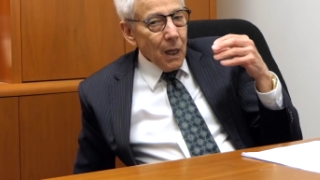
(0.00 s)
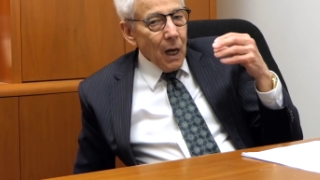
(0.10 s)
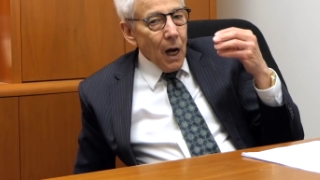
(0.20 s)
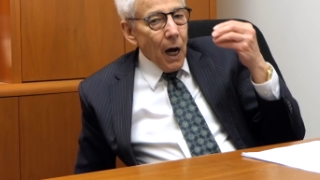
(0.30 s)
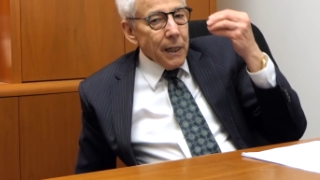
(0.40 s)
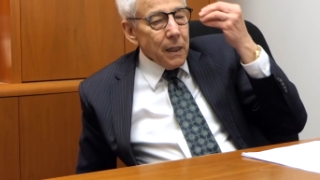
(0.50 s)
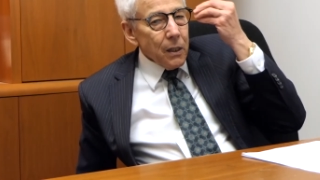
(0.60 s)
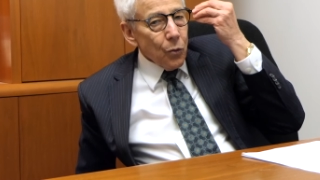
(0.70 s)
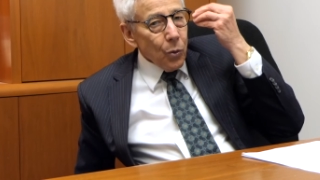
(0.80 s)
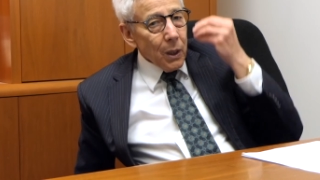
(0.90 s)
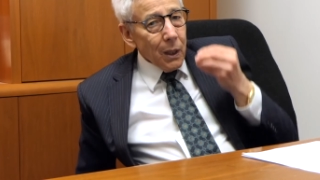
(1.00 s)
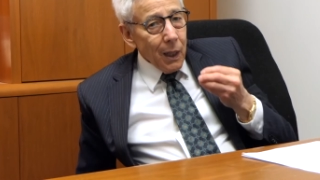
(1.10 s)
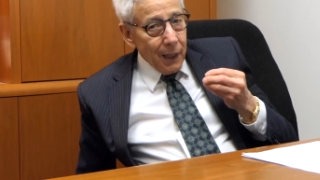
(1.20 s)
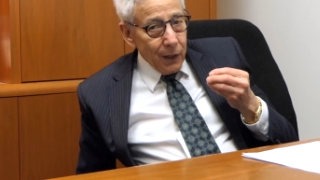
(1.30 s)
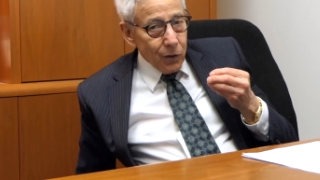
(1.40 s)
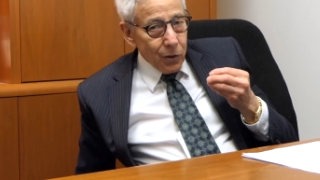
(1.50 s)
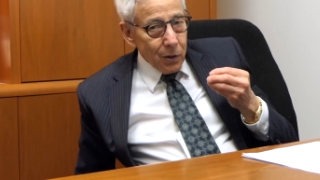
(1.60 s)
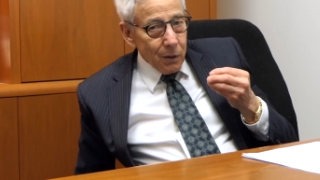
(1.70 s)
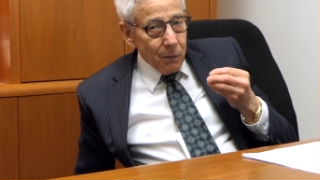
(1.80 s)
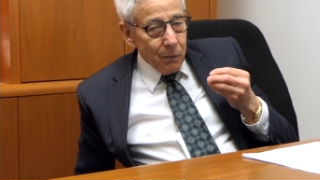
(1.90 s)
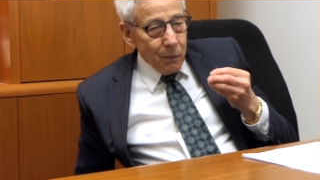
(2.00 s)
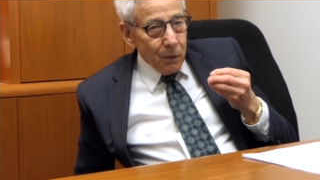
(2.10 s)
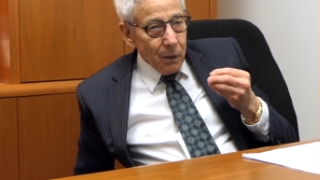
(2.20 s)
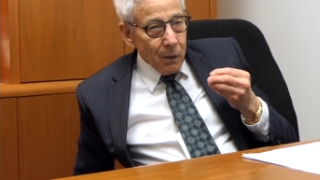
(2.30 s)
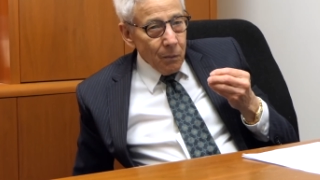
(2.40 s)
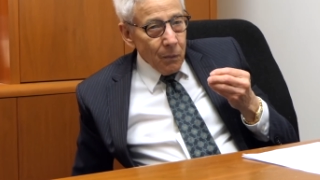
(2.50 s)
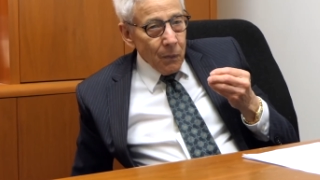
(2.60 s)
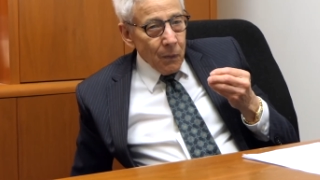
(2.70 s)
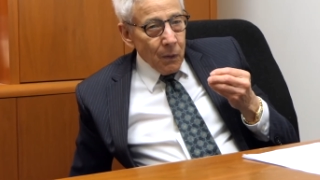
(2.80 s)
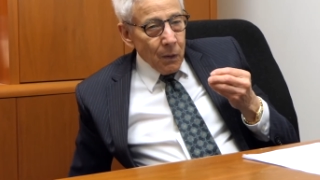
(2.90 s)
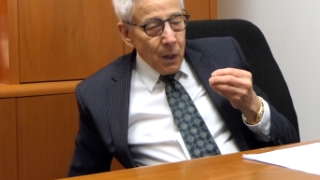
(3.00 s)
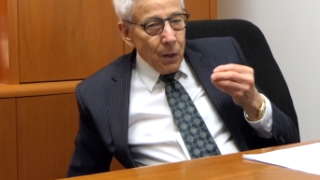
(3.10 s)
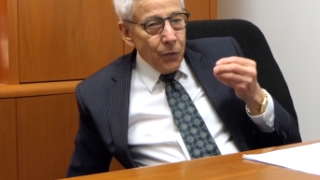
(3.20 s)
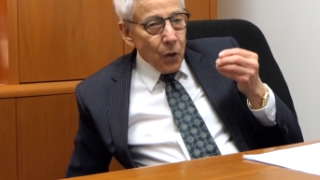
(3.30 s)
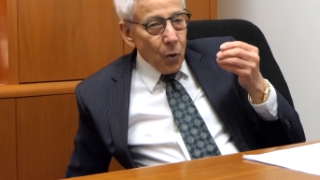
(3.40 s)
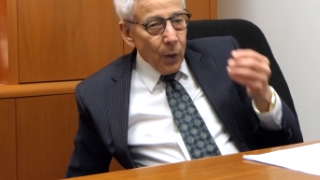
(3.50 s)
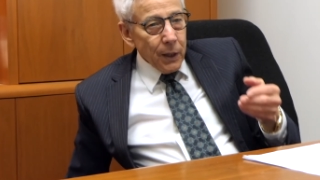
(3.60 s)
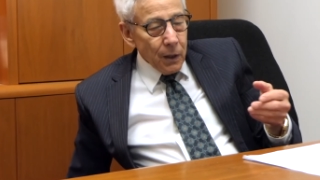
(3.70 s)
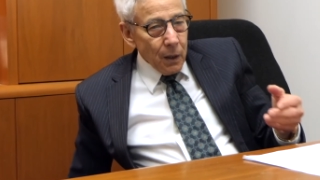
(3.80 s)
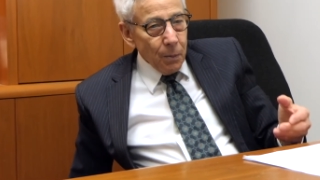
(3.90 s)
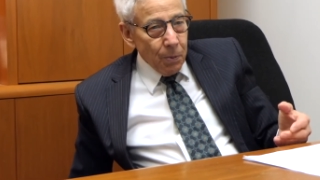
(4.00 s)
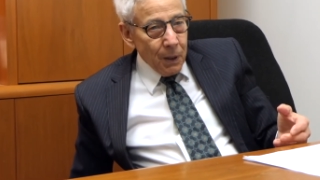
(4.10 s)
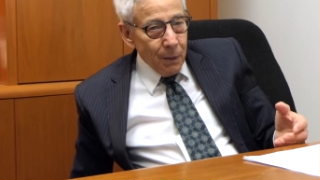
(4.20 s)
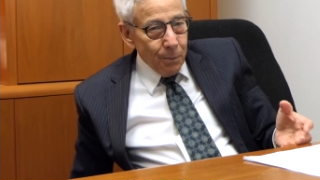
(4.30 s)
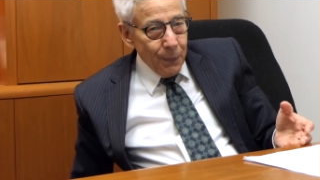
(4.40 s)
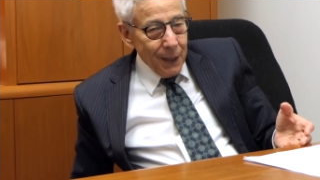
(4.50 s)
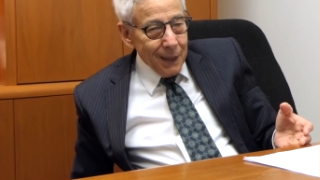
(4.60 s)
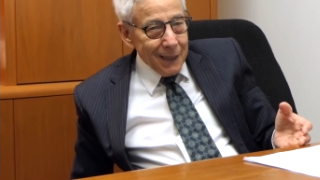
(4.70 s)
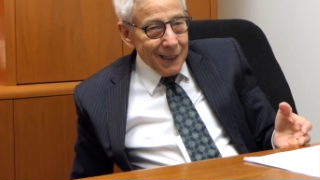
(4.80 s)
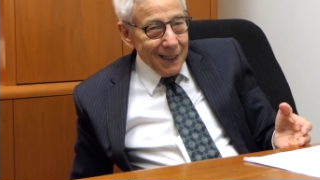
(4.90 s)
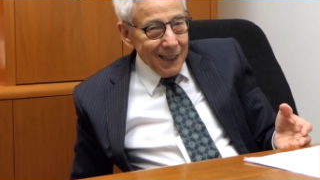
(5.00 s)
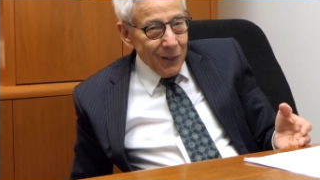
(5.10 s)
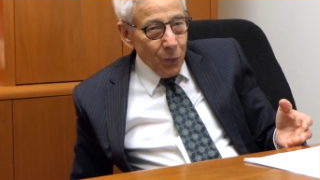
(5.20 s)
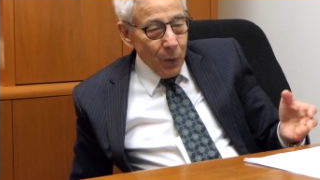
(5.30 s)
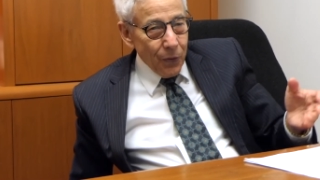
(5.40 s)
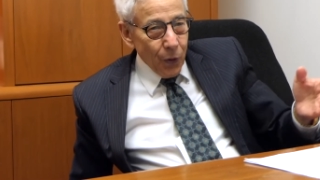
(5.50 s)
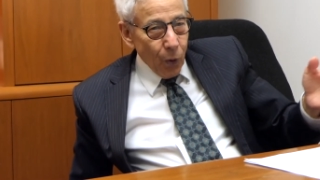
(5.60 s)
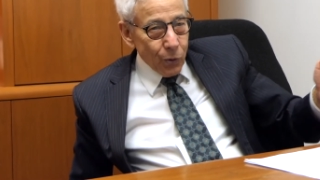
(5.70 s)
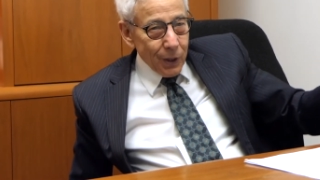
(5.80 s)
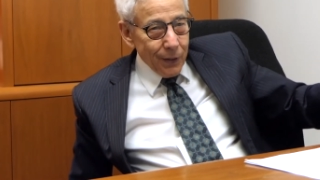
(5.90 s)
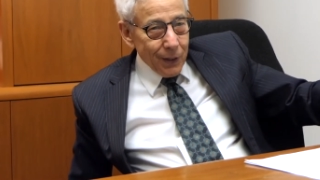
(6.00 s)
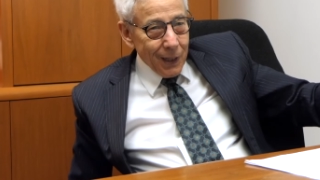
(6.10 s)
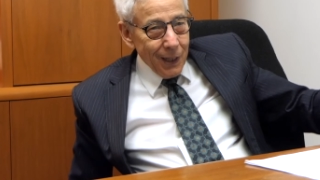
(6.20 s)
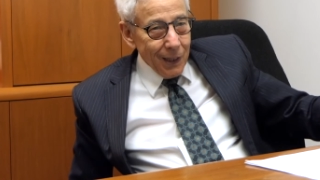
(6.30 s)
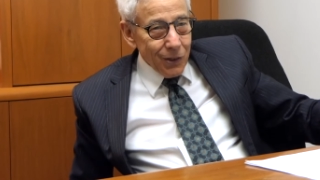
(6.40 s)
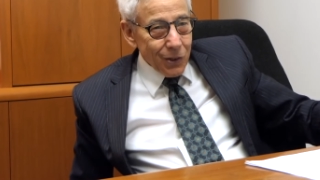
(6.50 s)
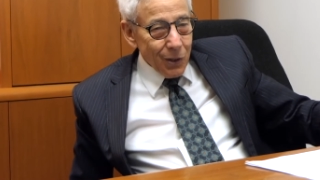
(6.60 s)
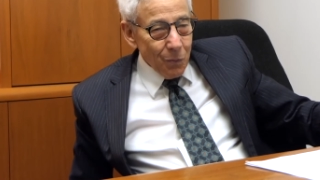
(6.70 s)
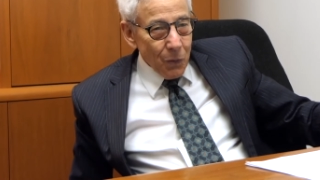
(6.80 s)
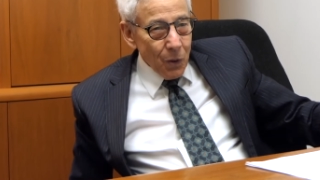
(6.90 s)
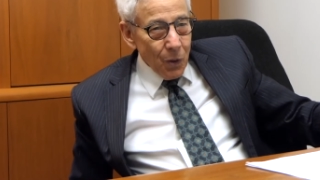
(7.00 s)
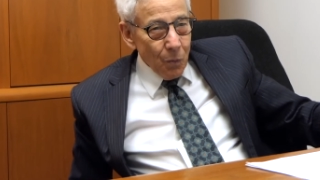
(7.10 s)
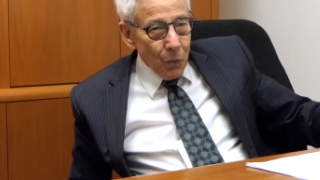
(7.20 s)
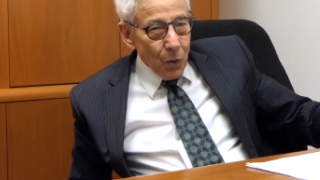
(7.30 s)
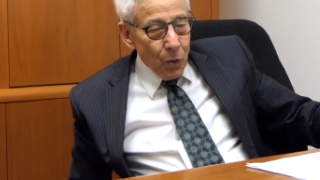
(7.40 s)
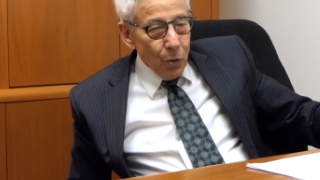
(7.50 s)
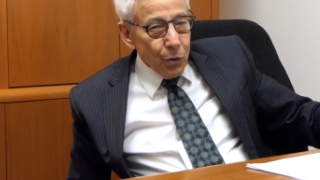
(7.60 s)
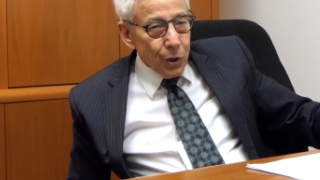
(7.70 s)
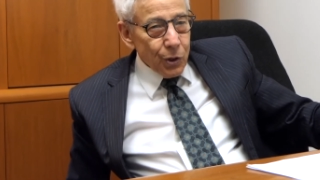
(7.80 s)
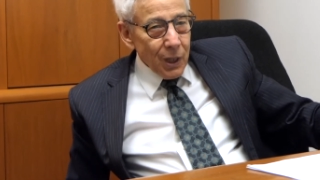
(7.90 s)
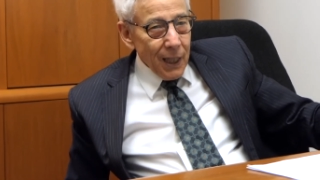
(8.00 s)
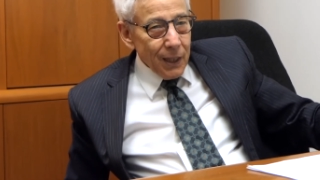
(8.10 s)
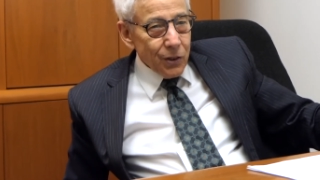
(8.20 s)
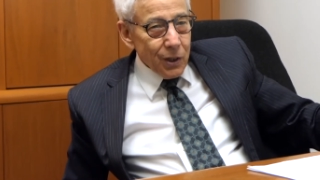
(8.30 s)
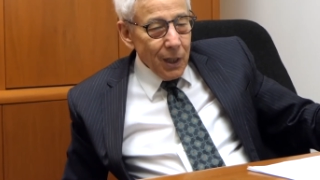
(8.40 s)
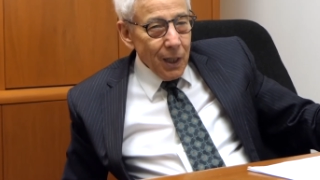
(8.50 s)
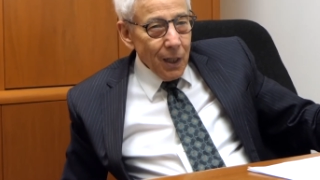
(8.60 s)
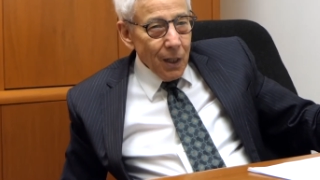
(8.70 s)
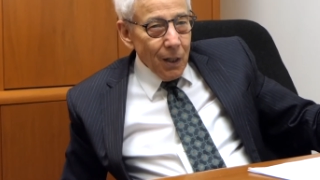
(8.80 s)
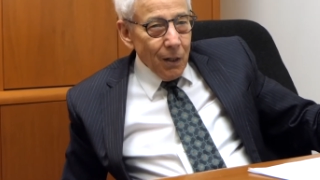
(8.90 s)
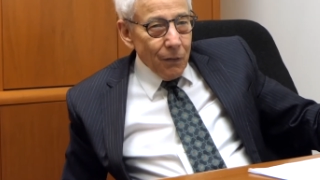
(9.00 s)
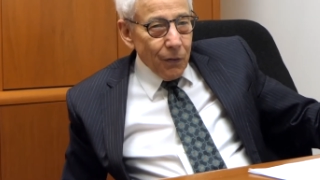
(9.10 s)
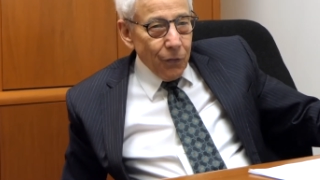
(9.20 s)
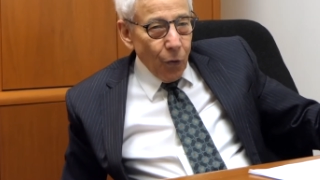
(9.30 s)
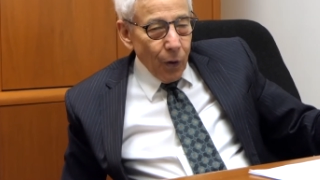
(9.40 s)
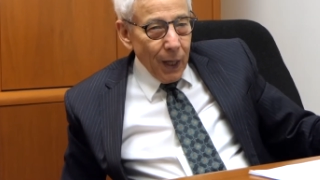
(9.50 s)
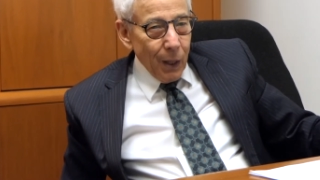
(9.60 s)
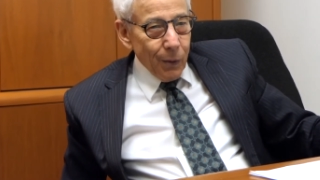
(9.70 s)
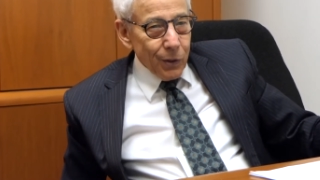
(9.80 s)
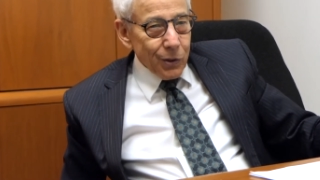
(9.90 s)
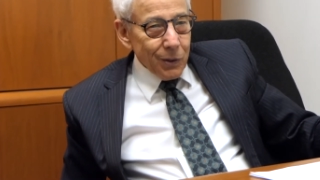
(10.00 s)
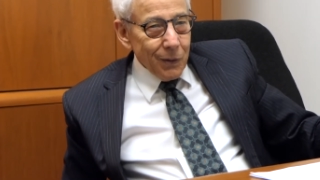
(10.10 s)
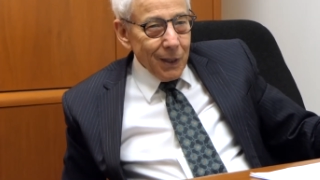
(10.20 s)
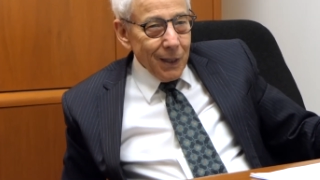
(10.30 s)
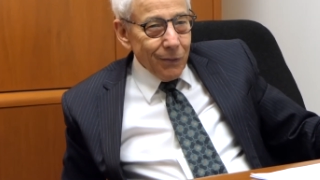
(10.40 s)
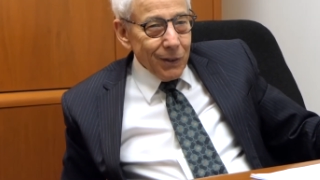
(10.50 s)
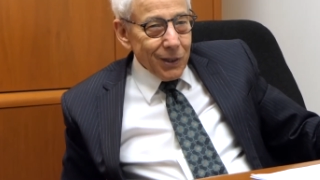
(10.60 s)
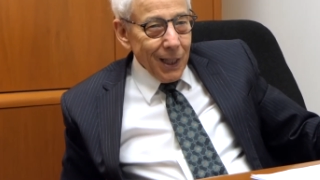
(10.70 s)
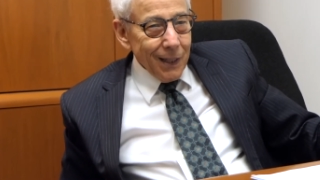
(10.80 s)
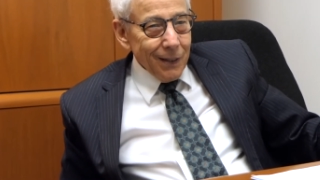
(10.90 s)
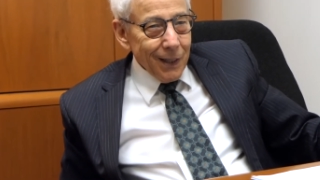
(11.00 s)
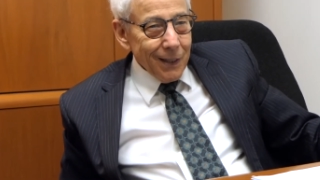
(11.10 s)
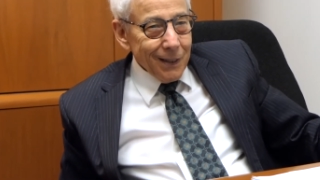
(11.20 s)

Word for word: I didn't realize that if you're going to c- compete with those other kids, you just can't ski for four hours every Saturday.